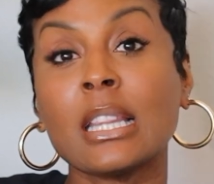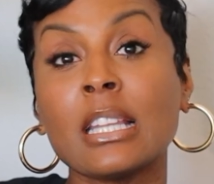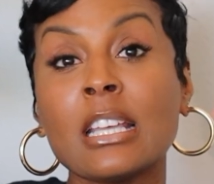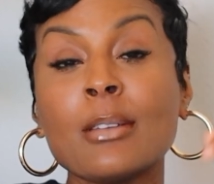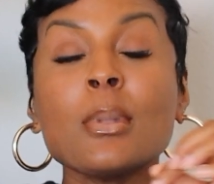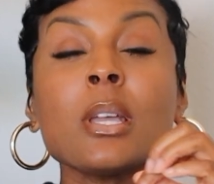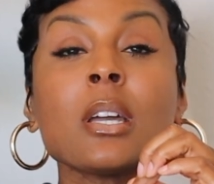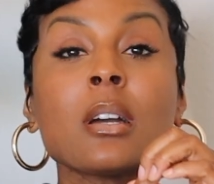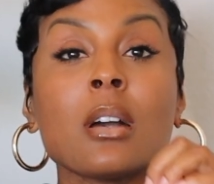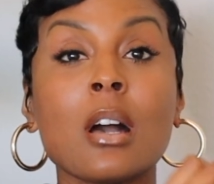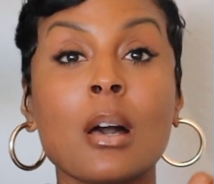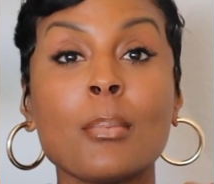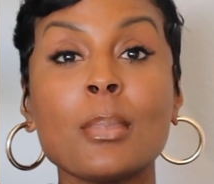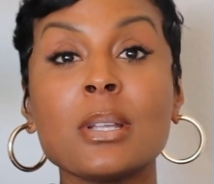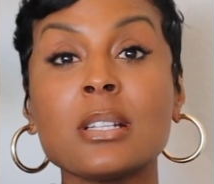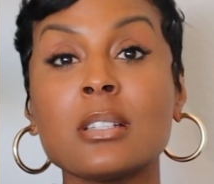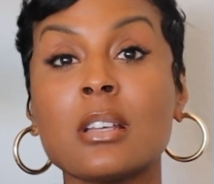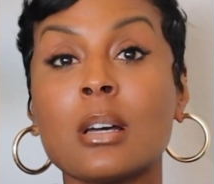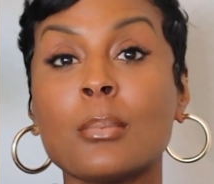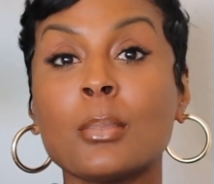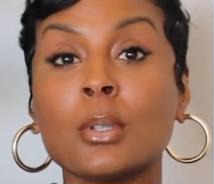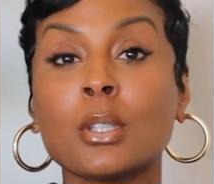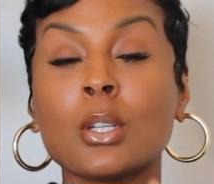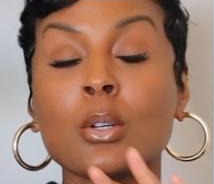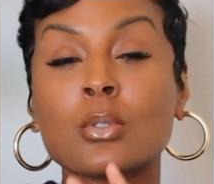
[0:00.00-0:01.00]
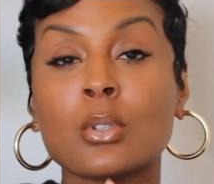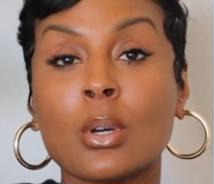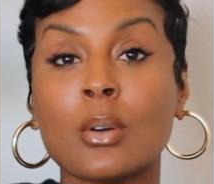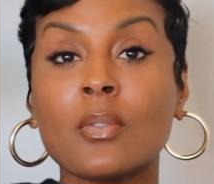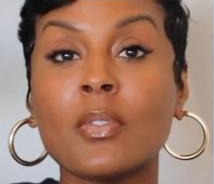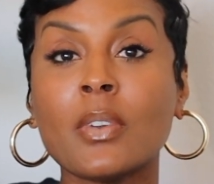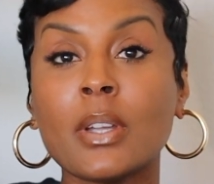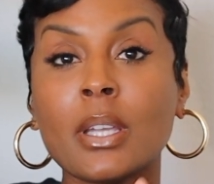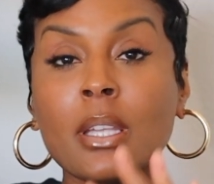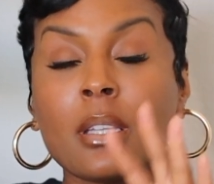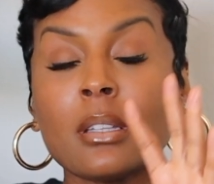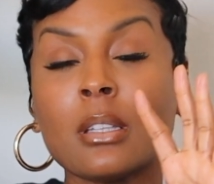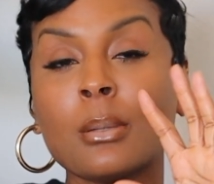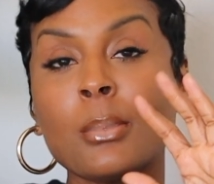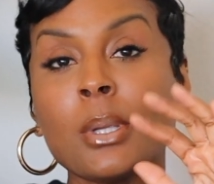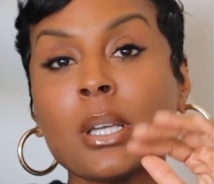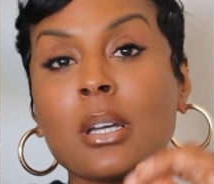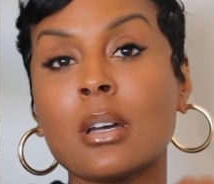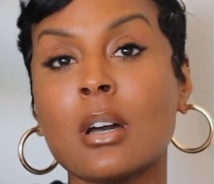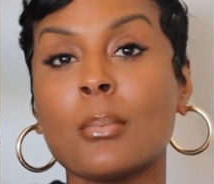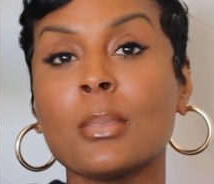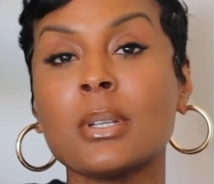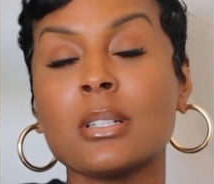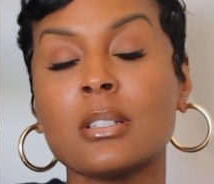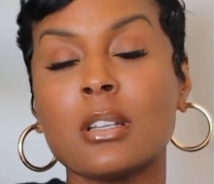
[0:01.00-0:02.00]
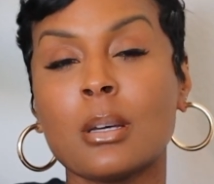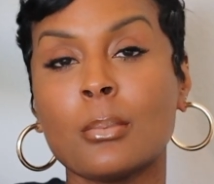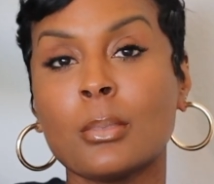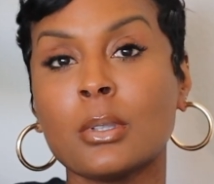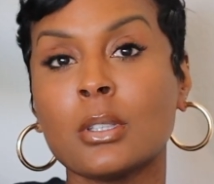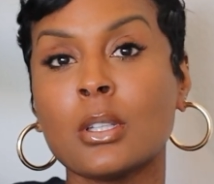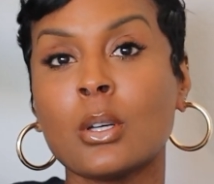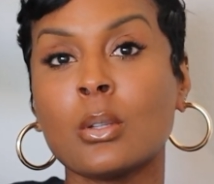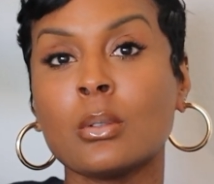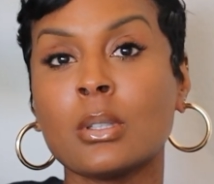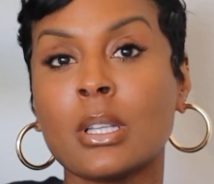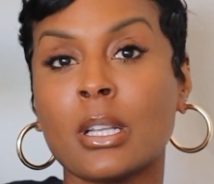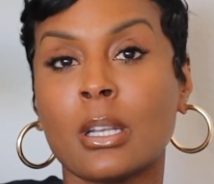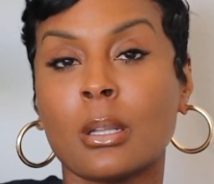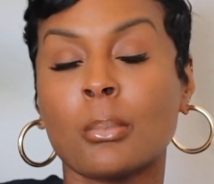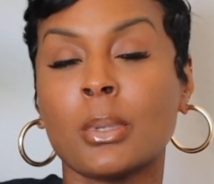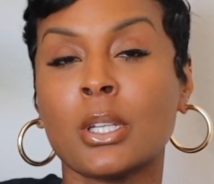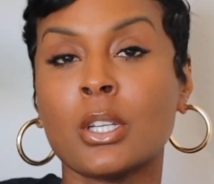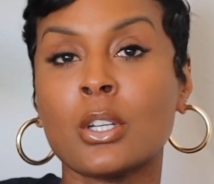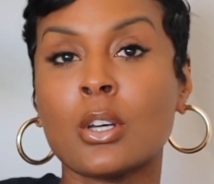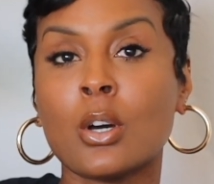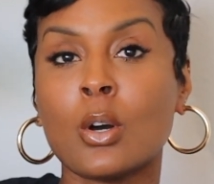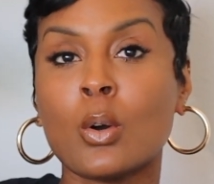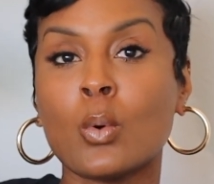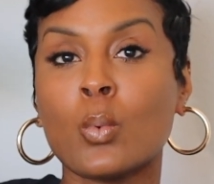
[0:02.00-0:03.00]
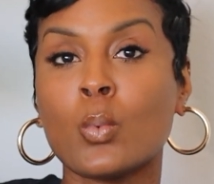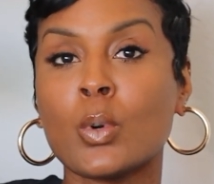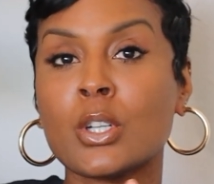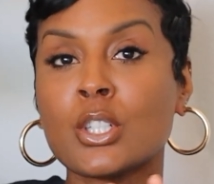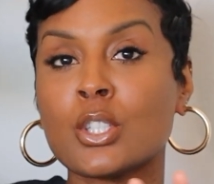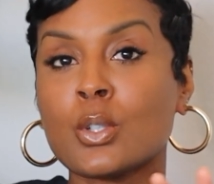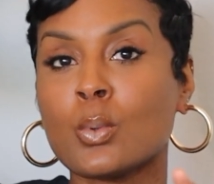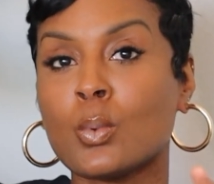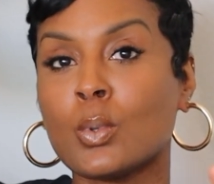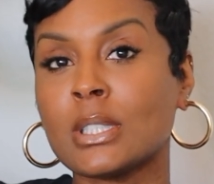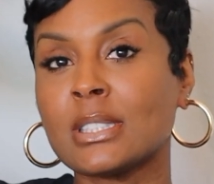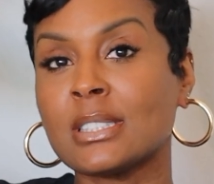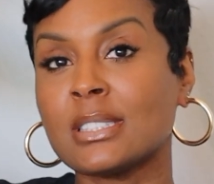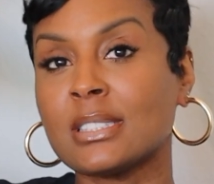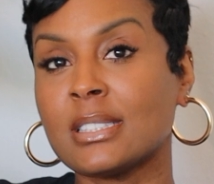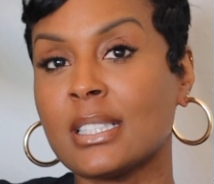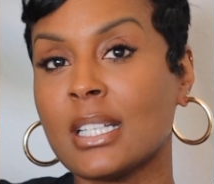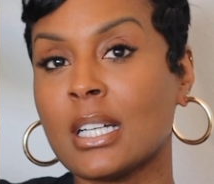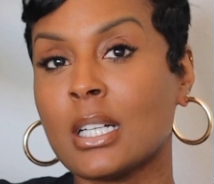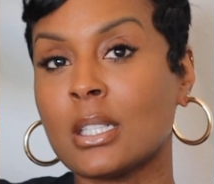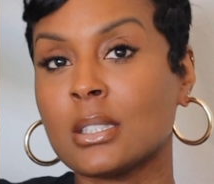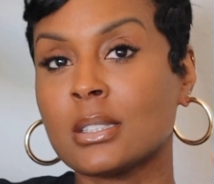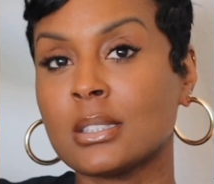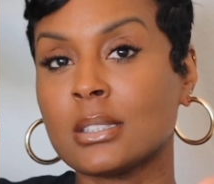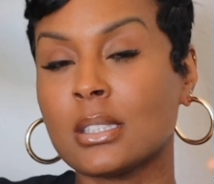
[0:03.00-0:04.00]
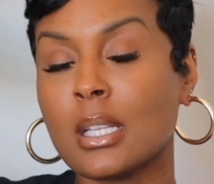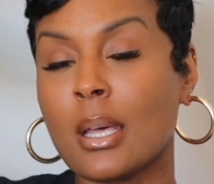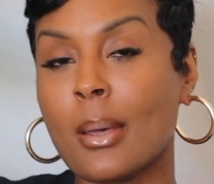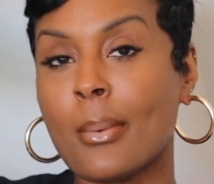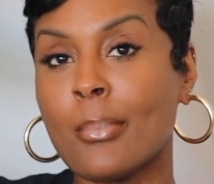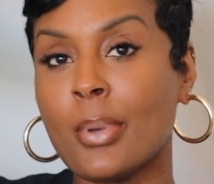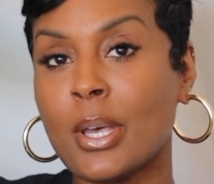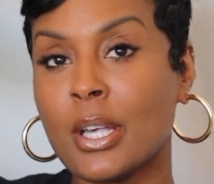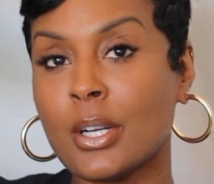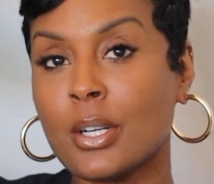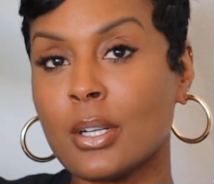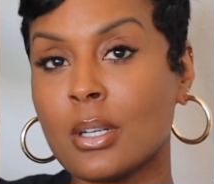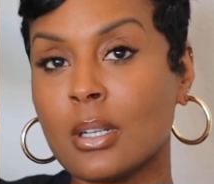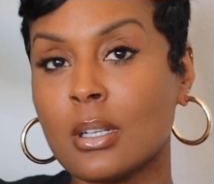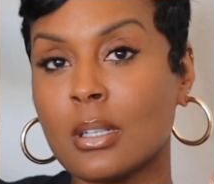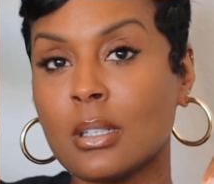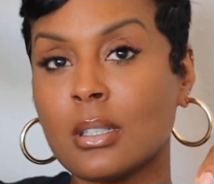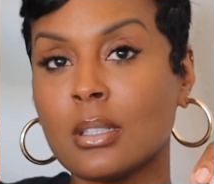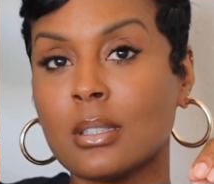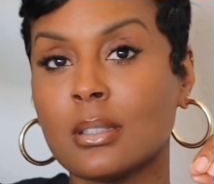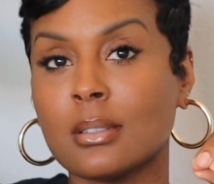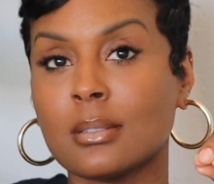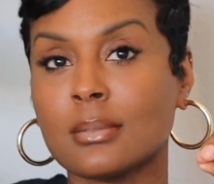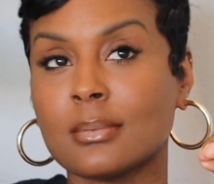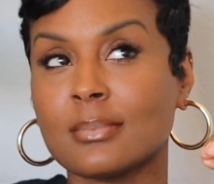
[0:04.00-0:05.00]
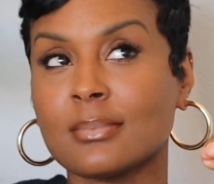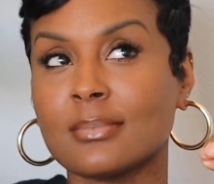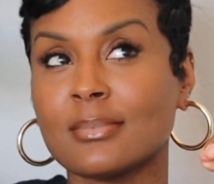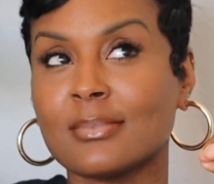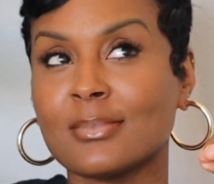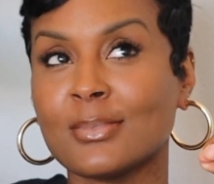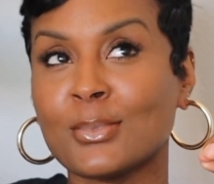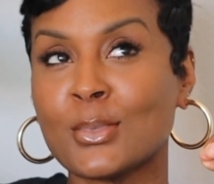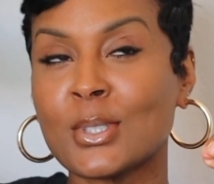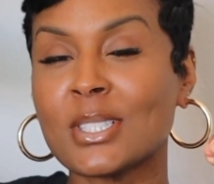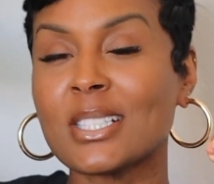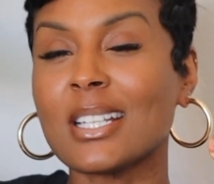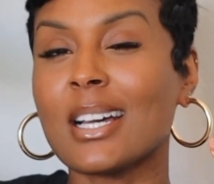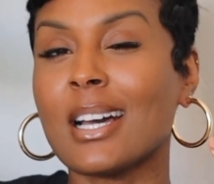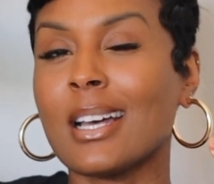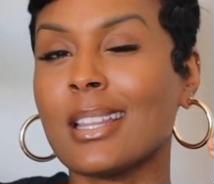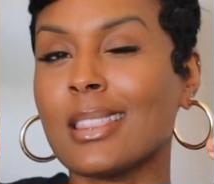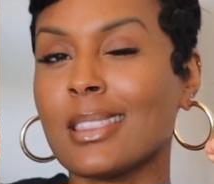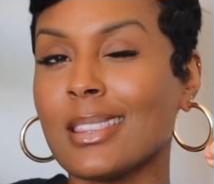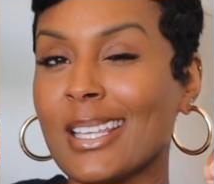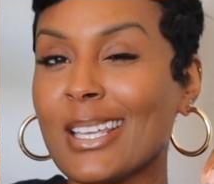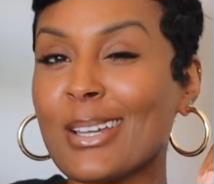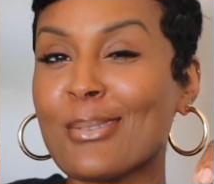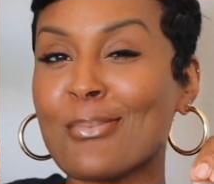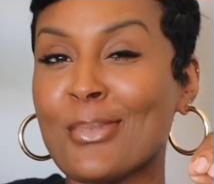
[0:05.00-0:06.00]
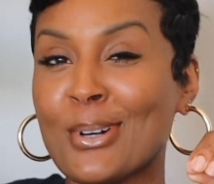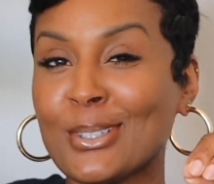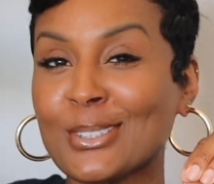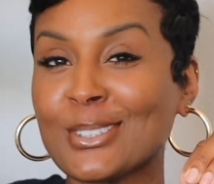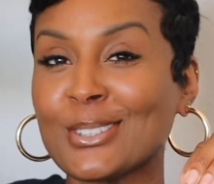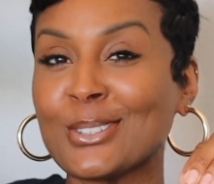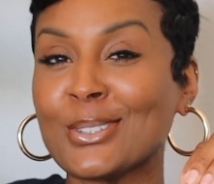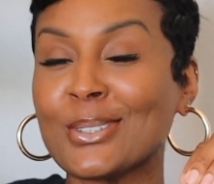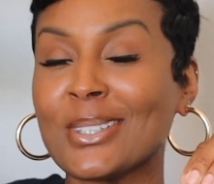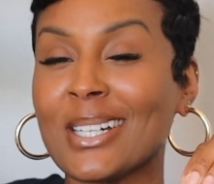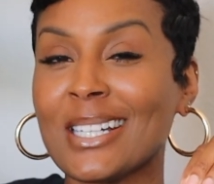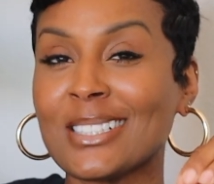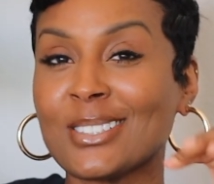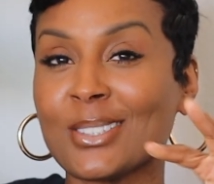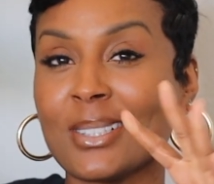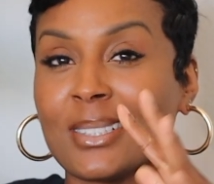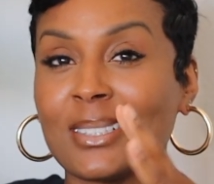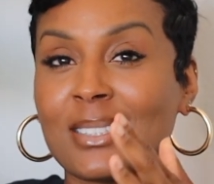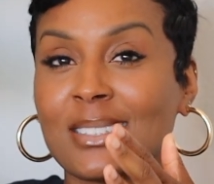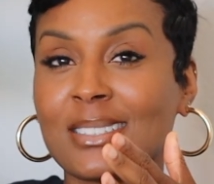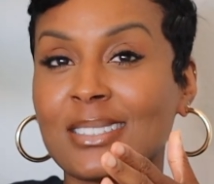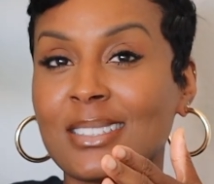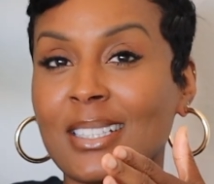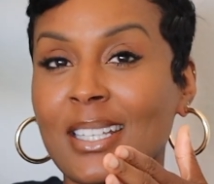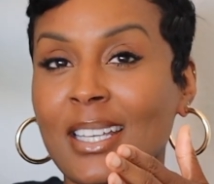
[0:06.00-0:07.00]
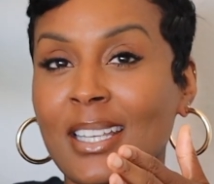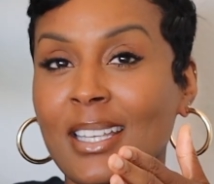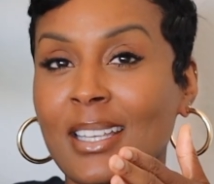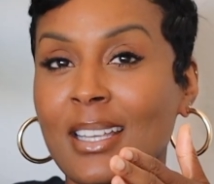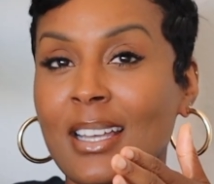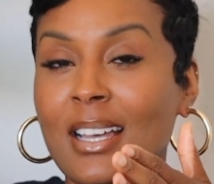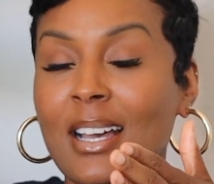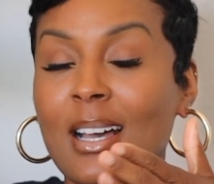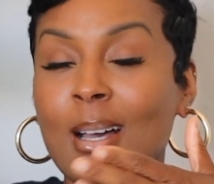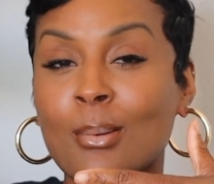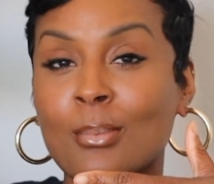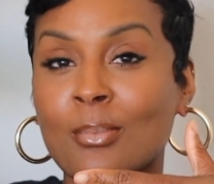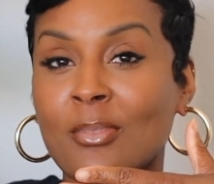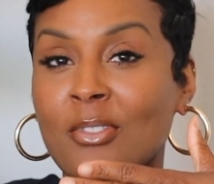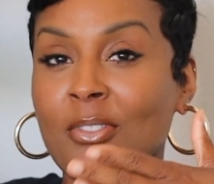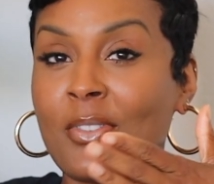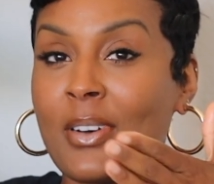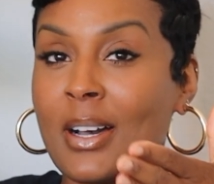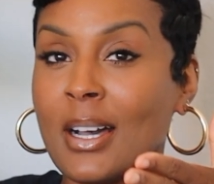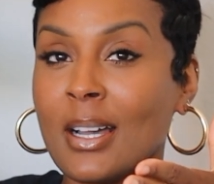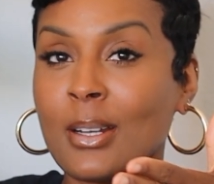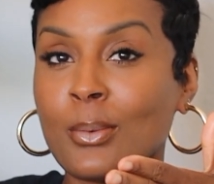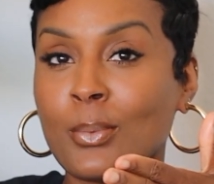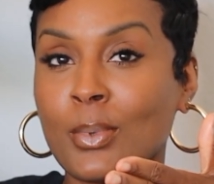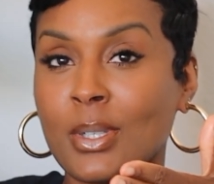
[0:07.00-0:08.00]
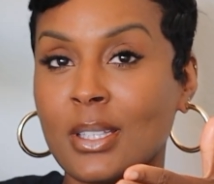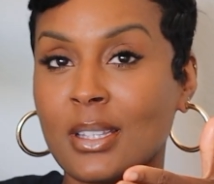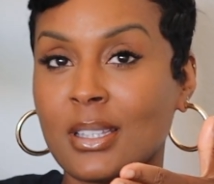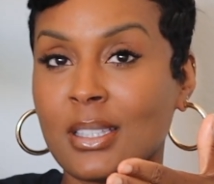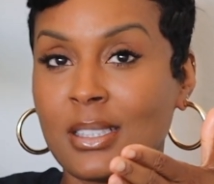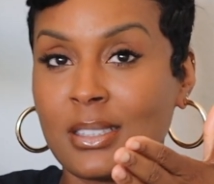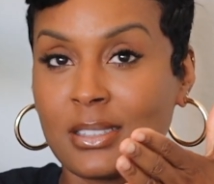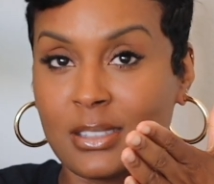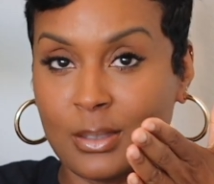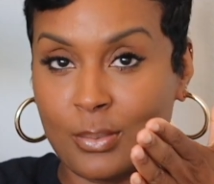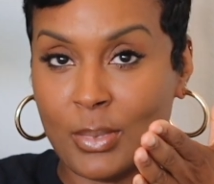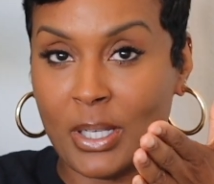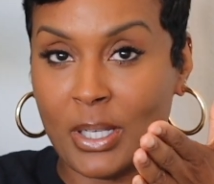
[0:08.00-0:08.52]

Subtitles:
Leave me a comment down below. Don't forget, leave me a comment down below letting me know which one sounds better, which I think most of you guys are gonna say I'm fine with this